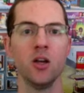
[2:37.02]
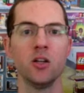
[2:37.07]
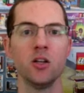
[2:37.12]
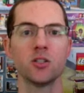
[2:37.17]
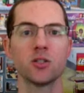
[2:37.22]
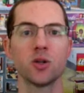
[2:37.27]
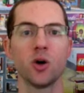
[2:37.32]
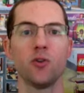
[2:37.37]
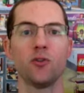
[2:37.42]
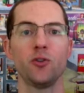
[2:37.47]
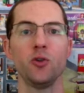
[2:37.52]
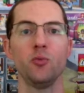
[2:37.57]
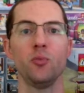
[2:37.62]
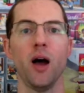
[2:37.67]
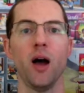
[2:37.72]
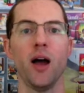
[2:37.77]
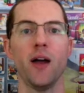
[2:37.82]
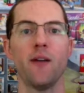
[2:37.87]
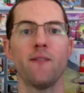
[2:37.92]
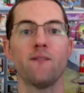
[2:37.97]
So if you
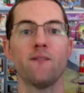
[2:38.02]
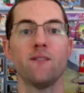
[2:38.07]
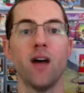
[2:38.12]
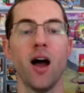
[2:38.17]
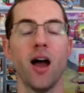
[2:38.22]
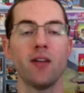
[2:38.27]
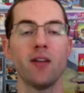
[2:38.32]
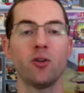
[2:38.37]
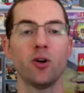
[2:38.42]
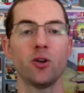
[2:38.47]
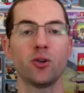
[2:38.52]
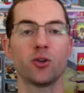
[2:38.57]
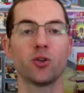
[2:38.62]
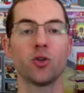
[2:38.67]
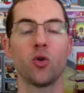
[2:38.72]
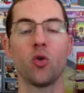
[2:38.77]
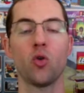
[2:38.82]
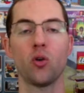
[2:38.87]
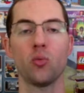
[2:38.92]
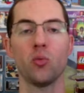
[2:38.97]
buy
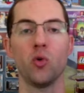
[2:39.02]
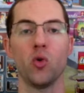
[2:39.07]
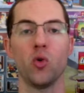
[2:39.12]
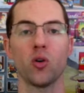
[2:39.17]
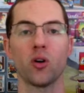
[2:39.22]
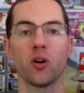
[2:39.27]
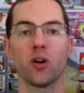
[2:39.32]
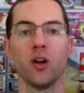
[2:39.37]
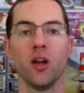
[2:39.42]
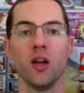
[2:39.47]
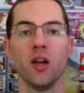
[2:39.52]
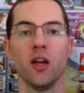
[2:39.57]
500 or more,